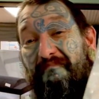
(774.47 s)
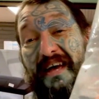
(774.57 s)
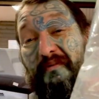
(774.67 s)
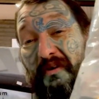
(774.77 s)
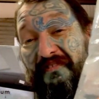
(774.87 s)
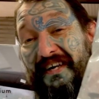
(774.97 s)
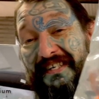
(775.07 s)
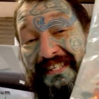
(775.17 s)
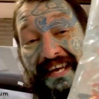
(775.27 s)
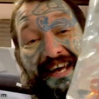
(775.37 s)
Bear with
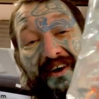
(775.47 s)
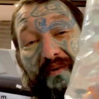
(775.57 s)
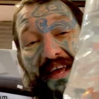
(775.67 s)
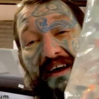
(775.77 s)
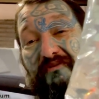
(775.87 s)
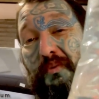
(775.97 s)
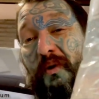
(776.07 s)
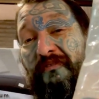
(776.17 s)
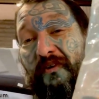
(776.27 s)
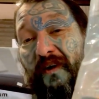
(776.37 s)
us. We have
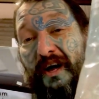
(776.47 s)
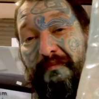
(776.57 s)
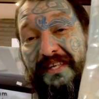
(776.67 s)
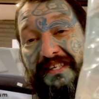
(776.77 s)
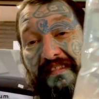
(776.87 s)
dwarf gouramis.